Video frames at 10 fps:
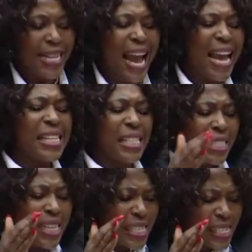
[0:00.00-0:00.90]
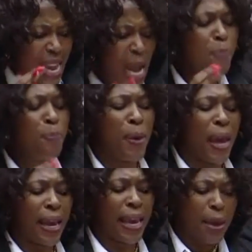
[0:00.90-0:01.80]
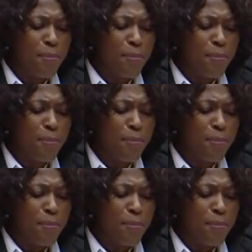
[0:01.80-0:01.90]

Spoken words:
There is a disturbing